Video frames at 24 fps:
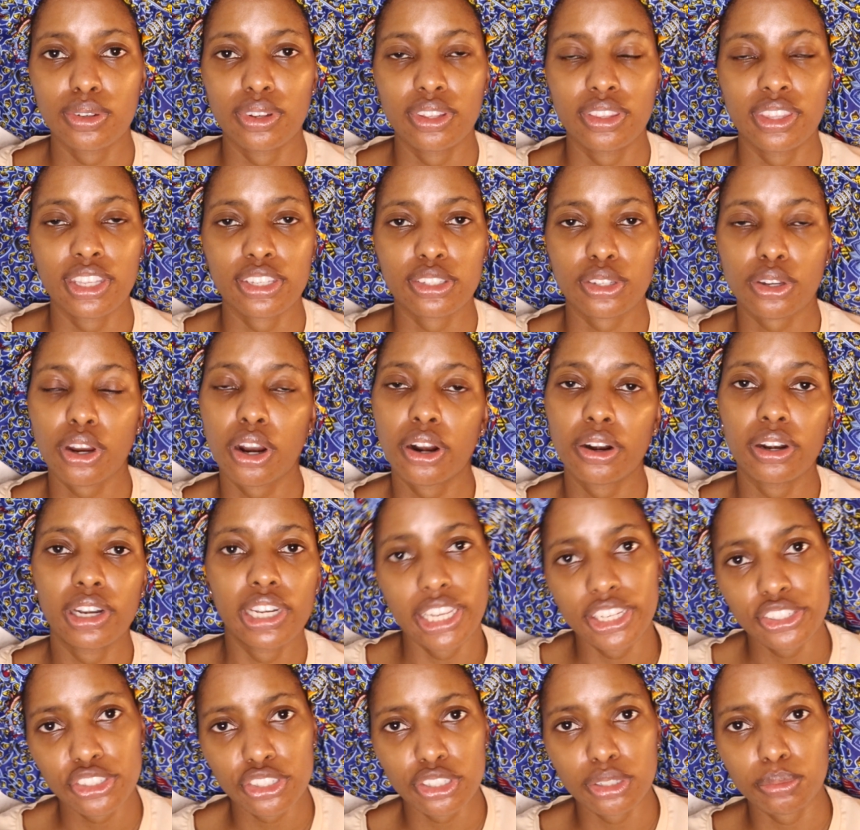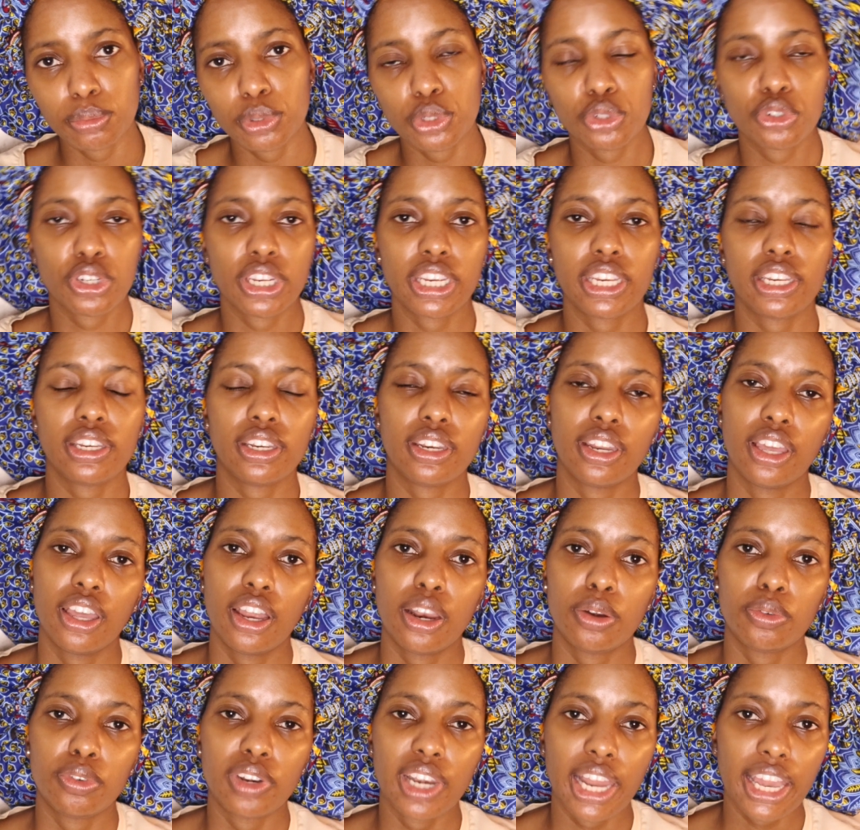there's a correlation between
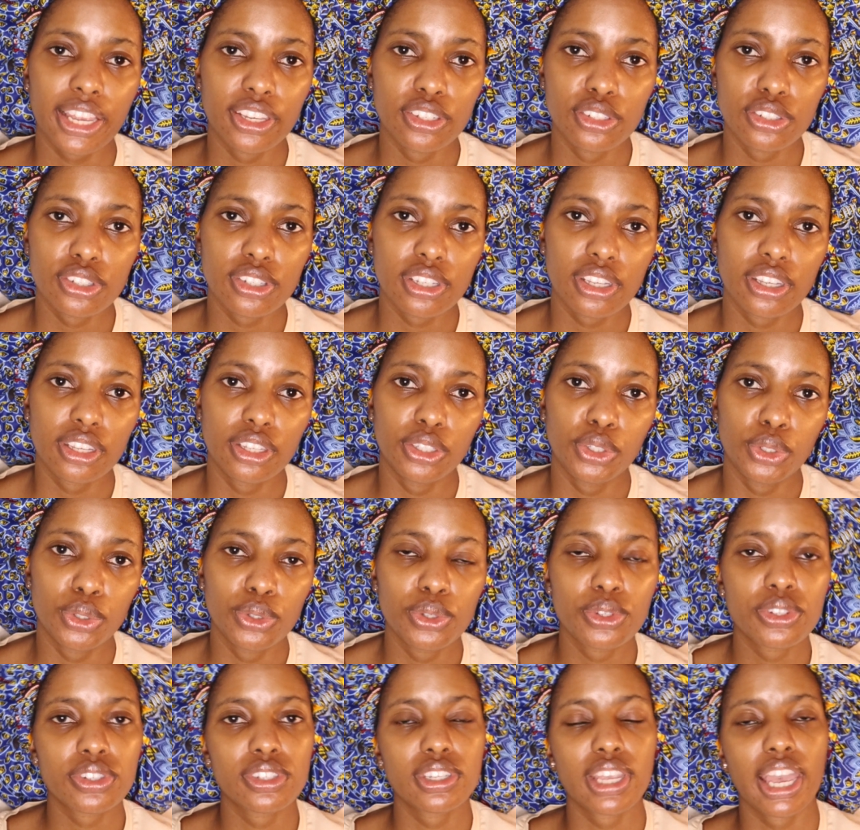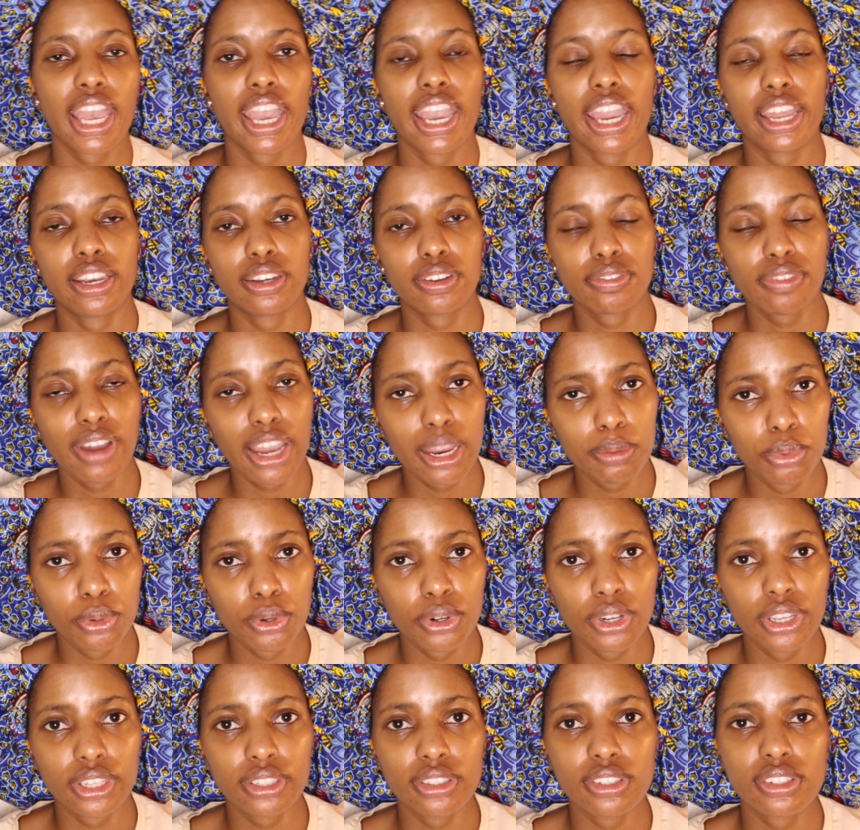relaxer use and
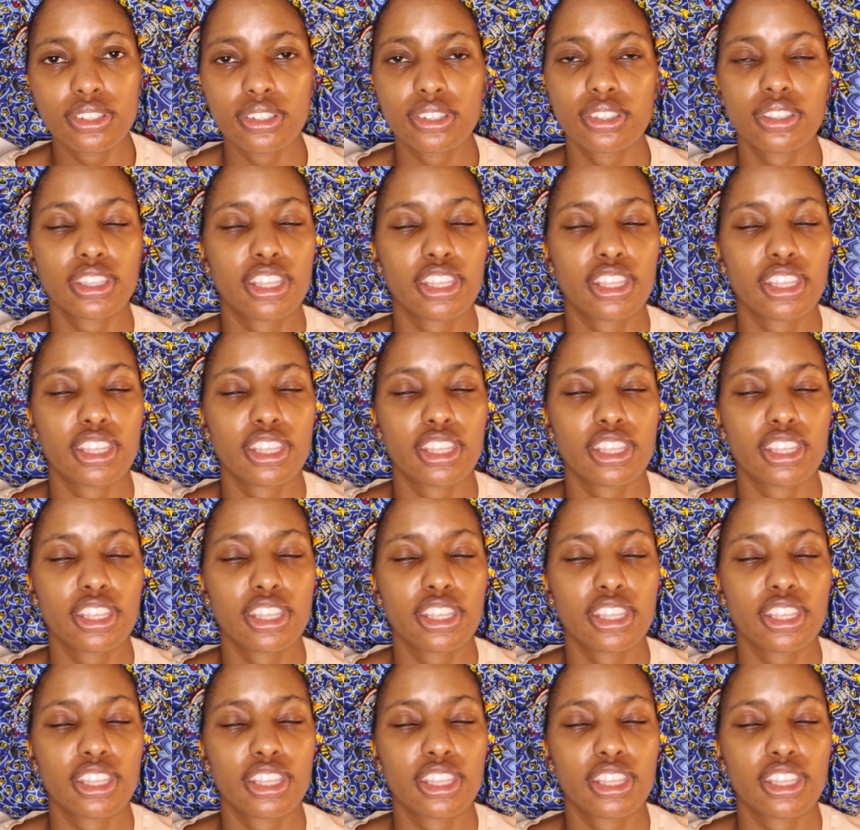fibroids.